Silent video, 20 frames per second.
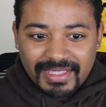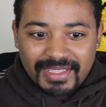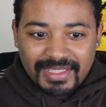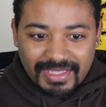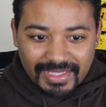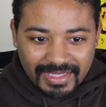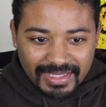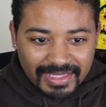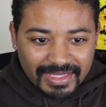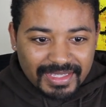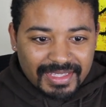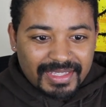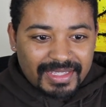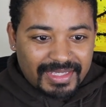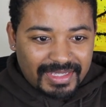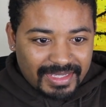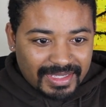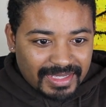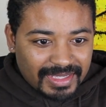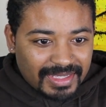Yes,
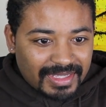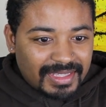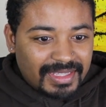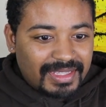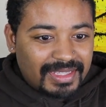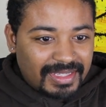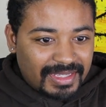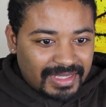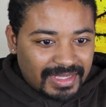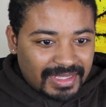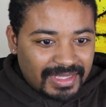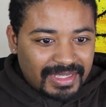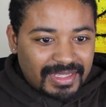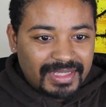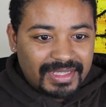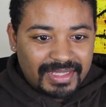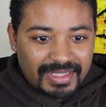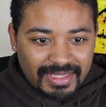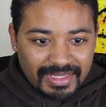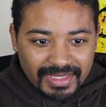yes, you're in to the
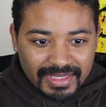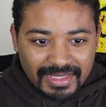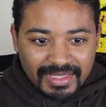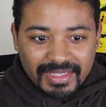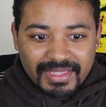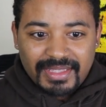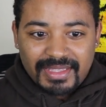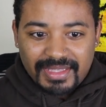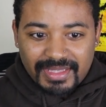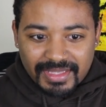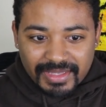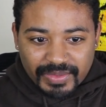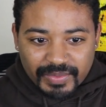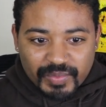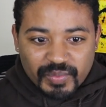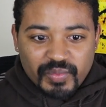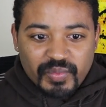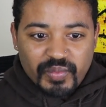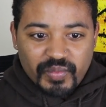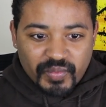break of dawn. And yeah,
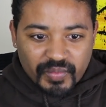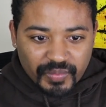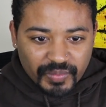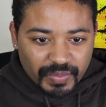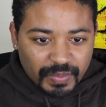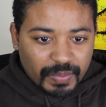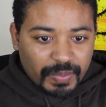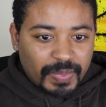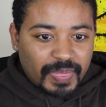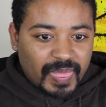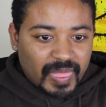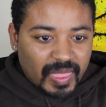yeah, that's it.